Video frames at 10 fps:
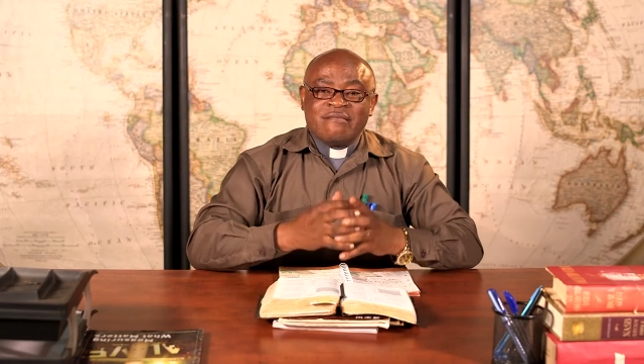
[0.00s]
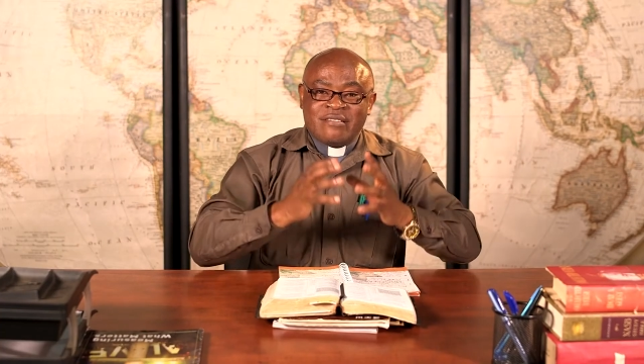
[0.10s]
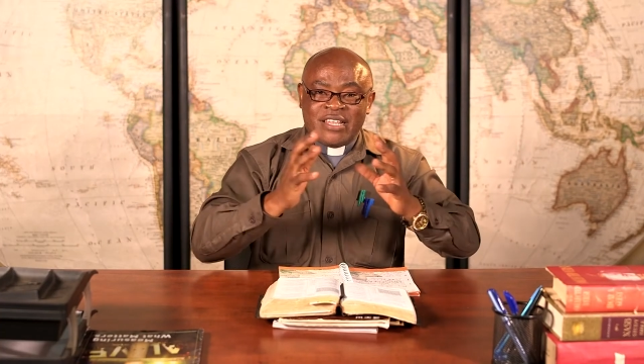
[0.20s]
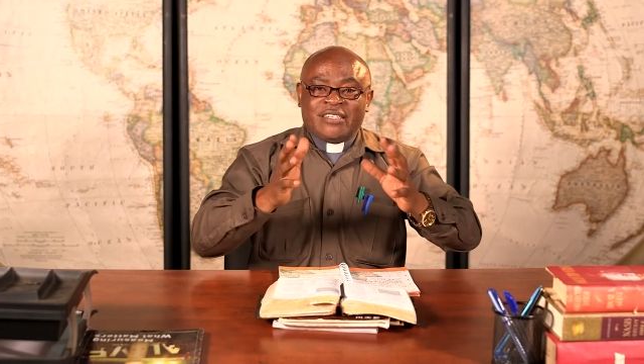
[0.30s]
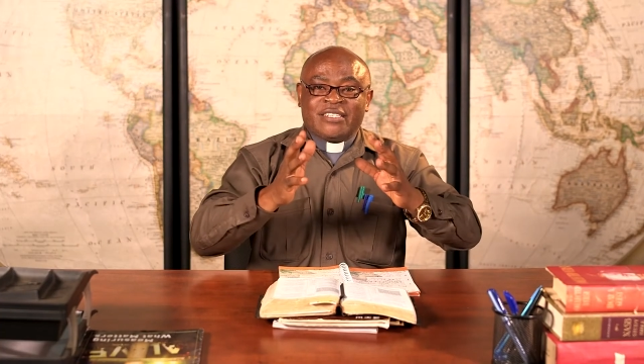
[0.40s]

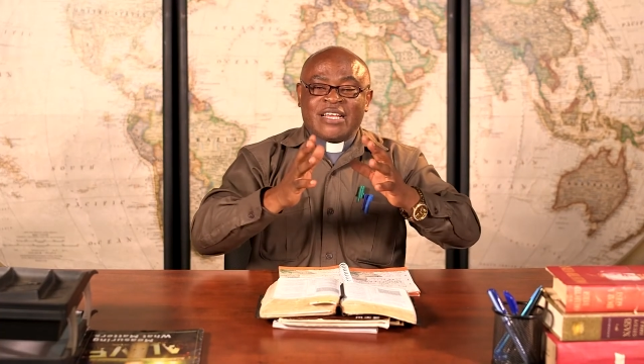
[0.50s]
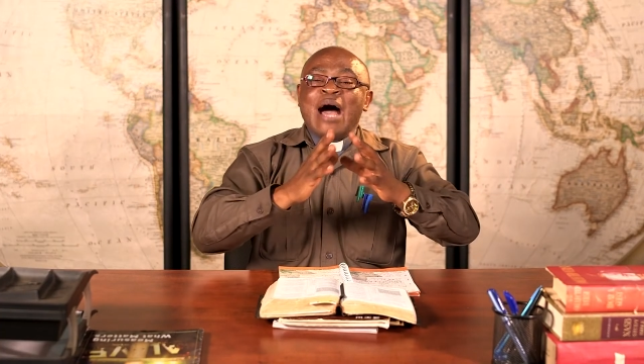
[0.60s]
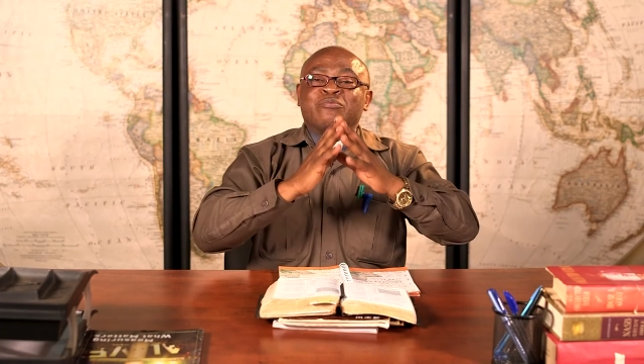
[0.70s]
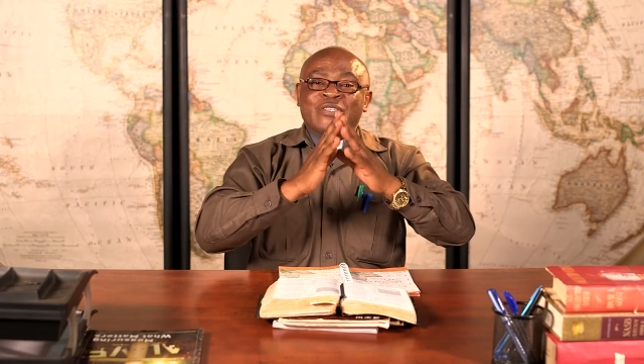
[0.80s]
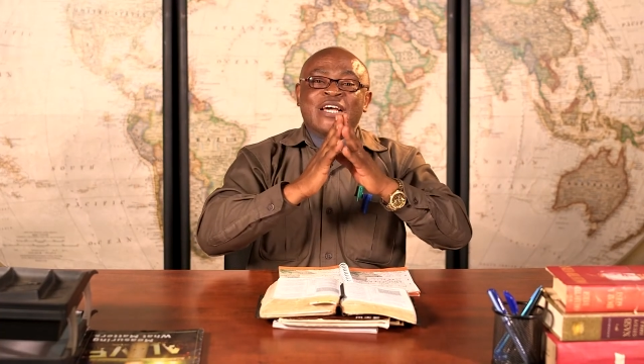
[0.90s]
This,
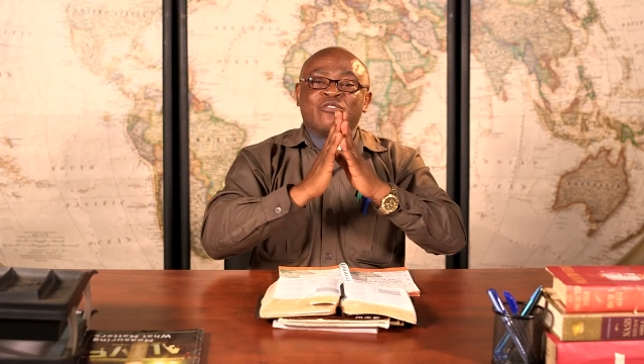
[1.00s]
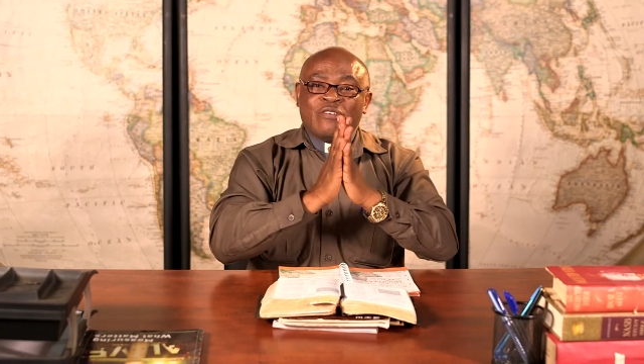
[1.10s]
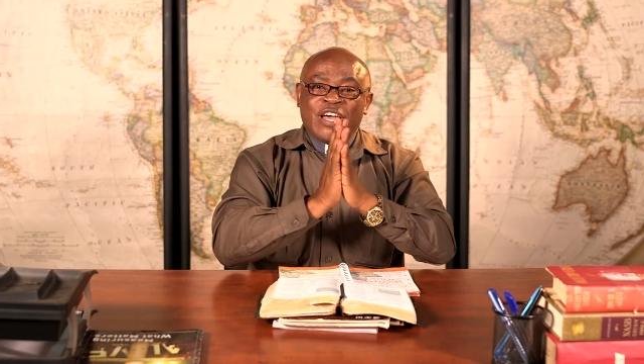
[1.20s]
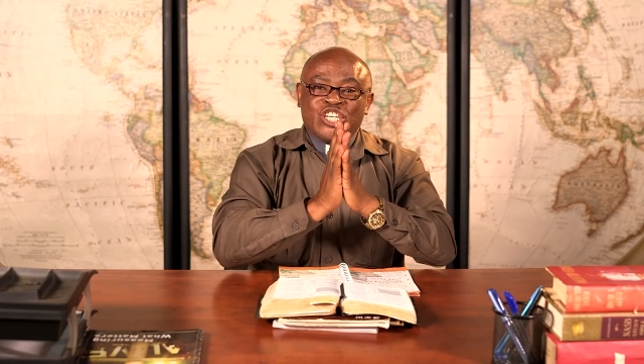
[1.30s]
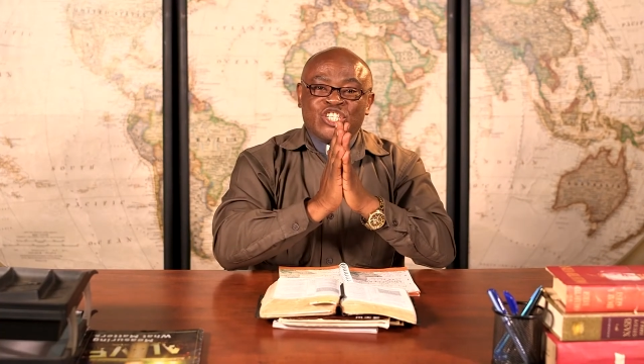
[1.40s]
up to the end of
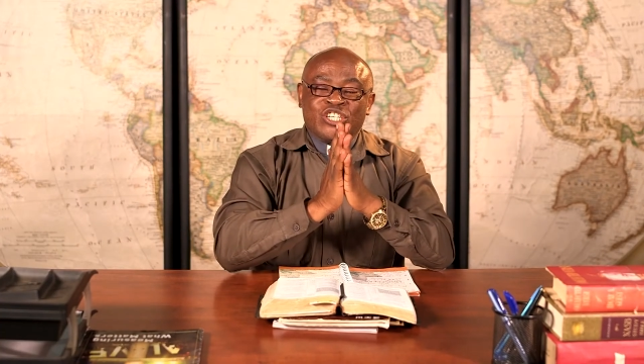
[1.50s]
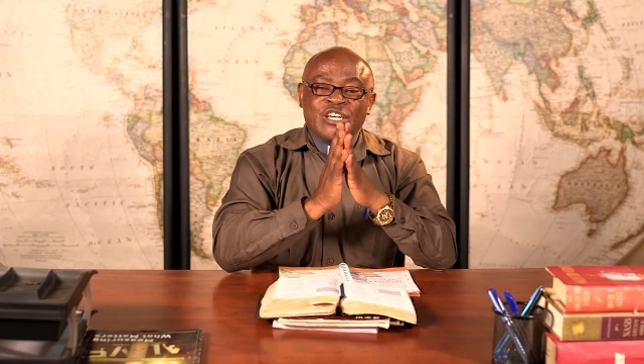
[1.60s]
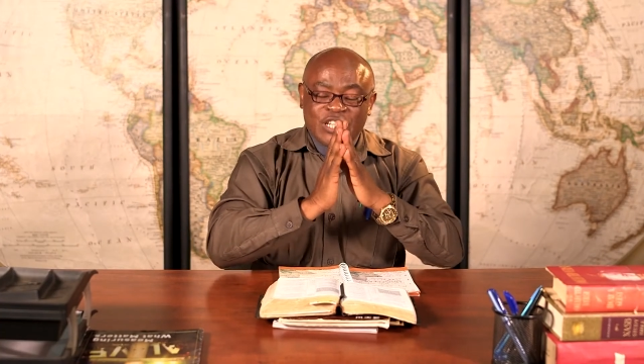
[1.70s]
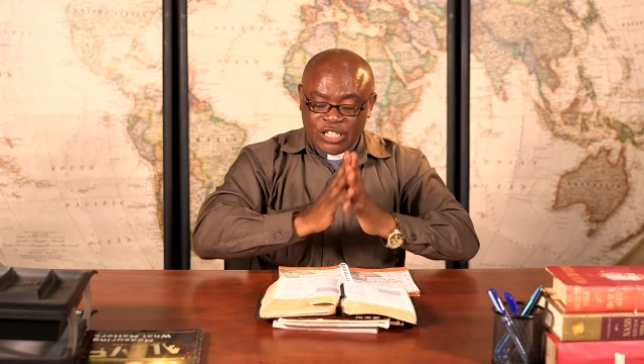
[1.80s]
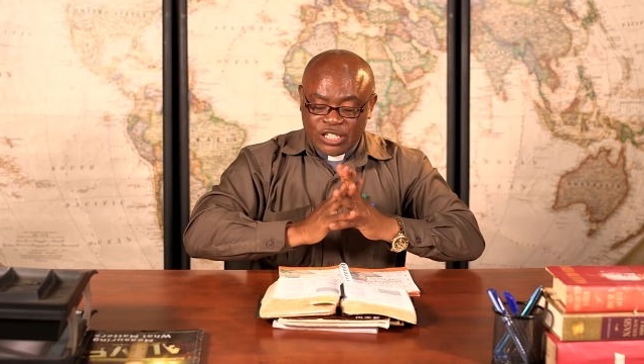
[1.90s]
age,
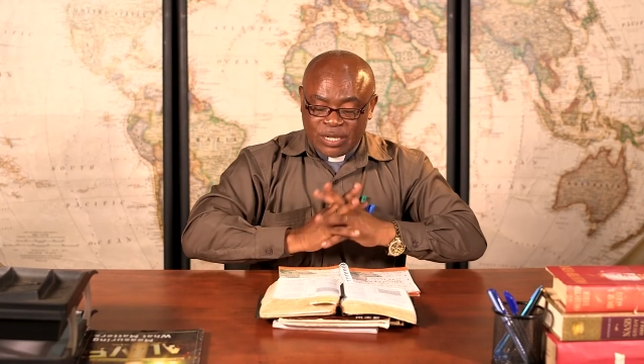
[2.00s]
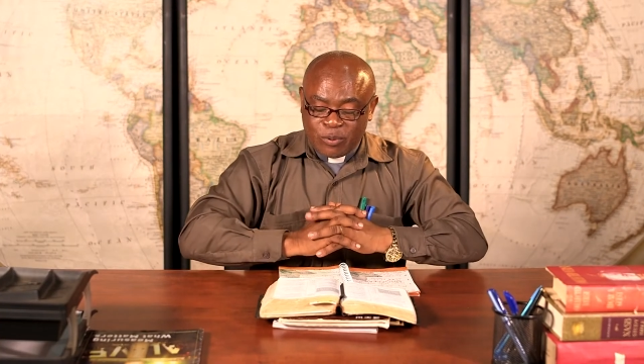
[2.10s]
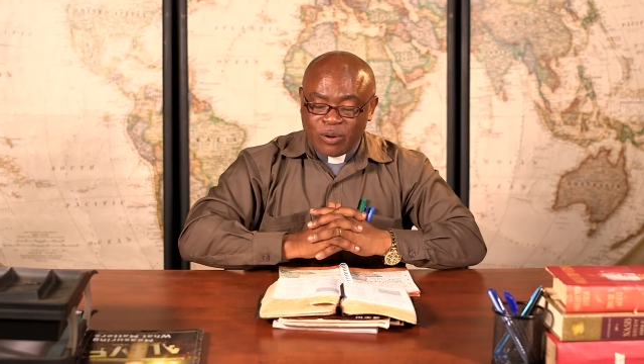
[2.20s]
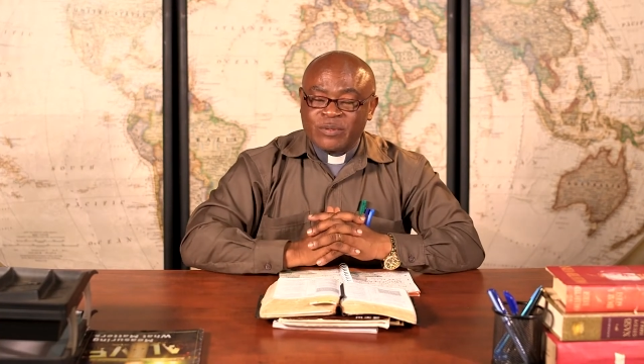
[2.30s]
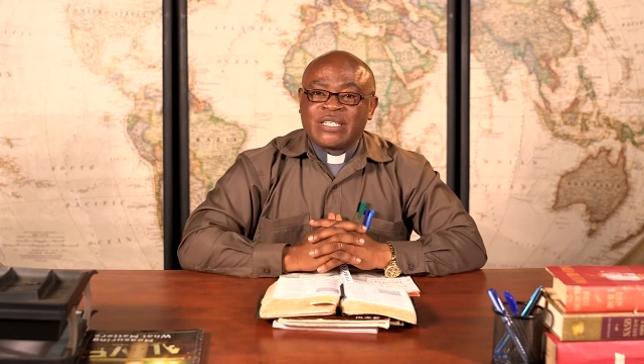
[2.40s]
this is a
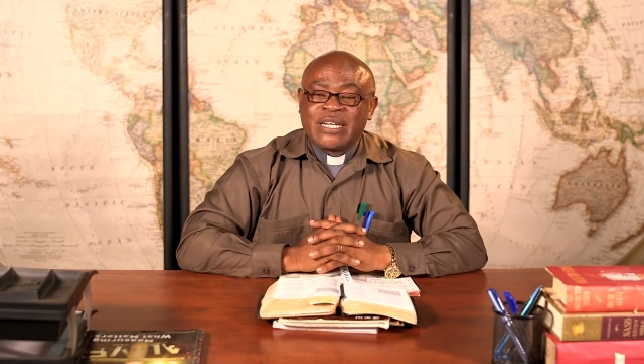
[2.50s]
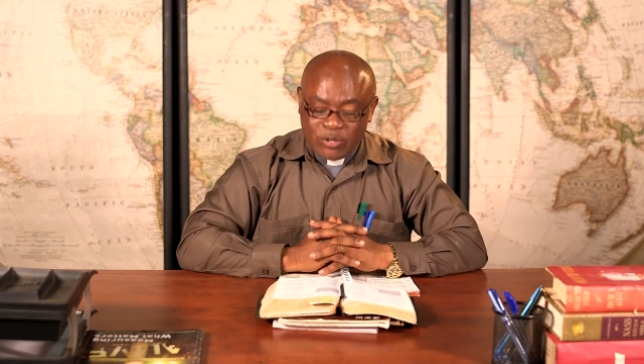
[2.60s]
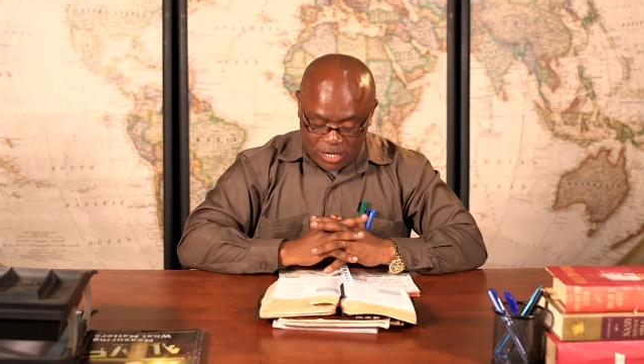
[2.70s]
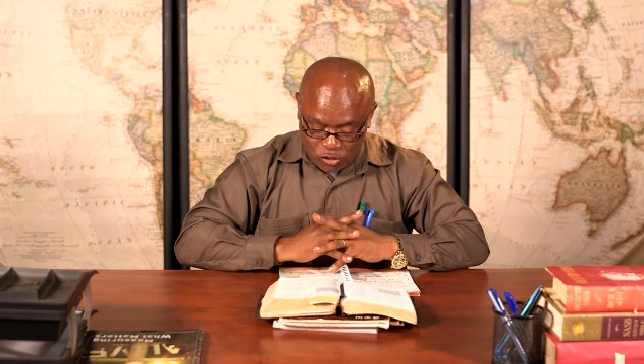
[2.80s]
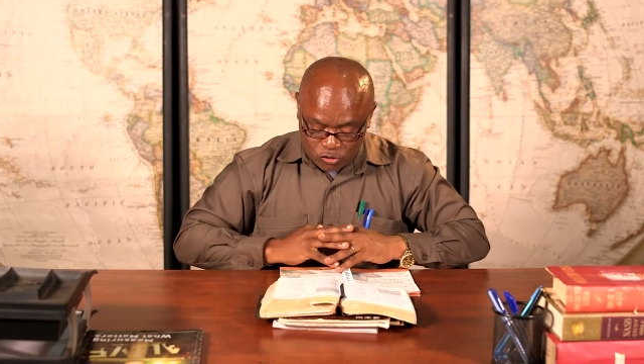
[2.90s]
promise that we
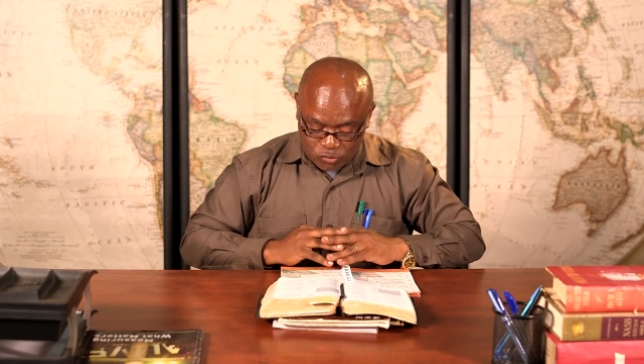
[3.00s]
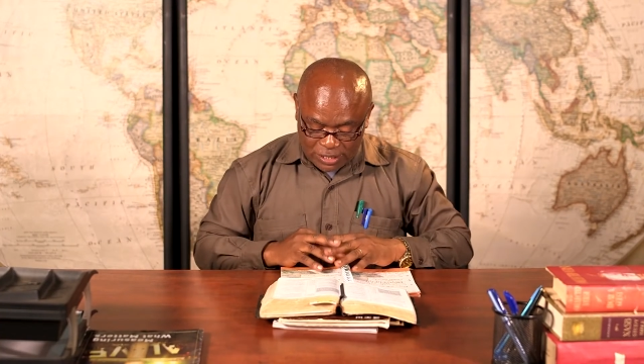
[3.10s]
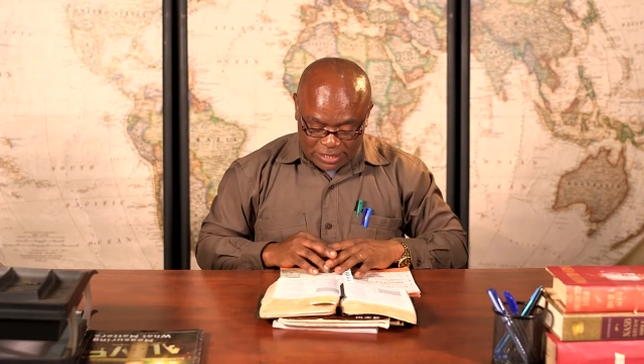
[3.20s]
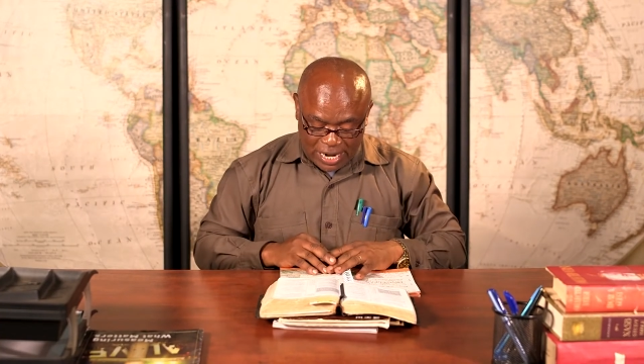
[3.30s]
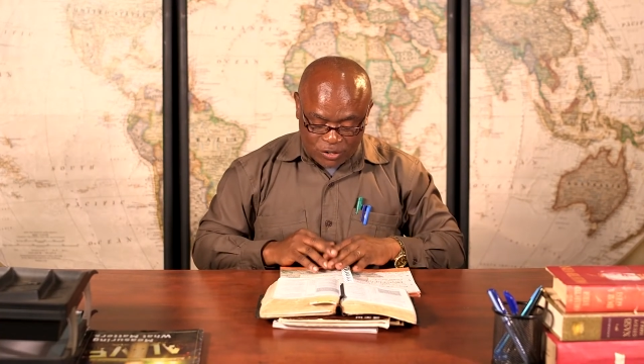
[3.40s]
need to
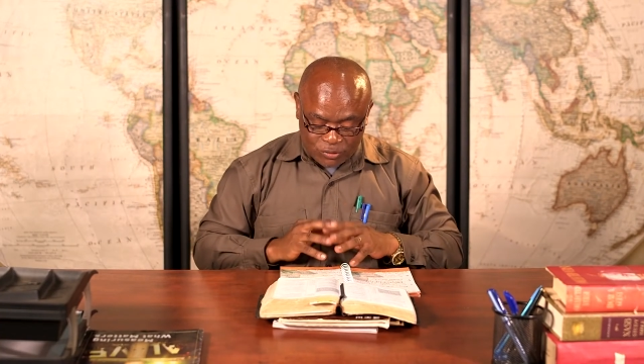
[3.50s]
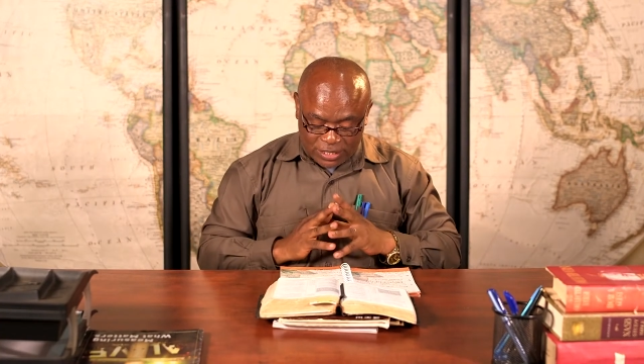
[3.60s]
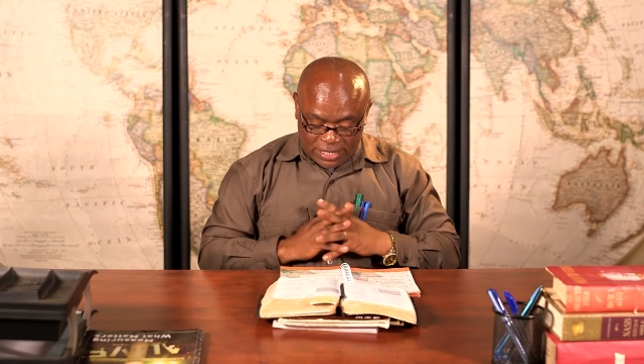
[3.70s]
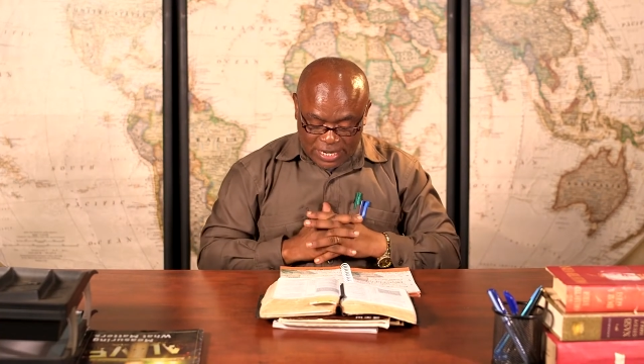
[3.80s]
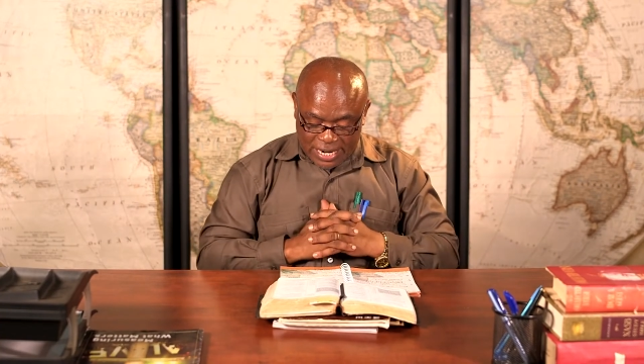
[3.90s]
trust and
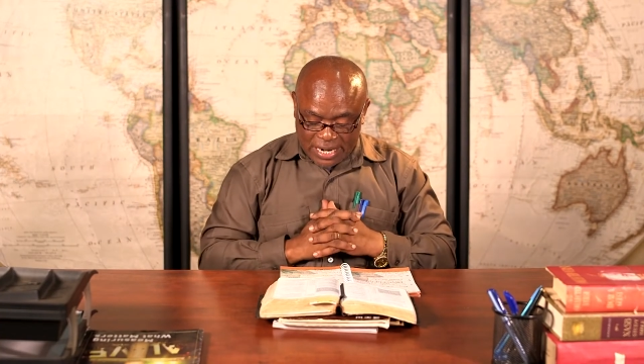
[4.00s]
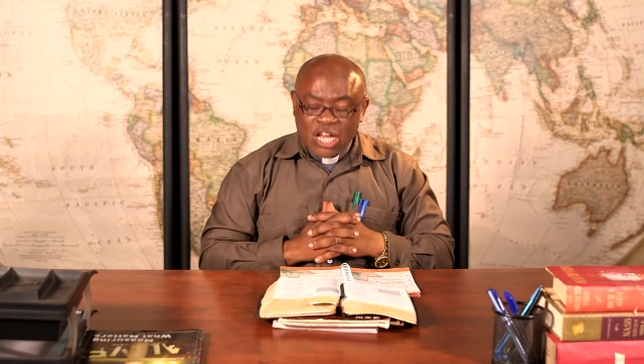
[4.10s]
trust indeed.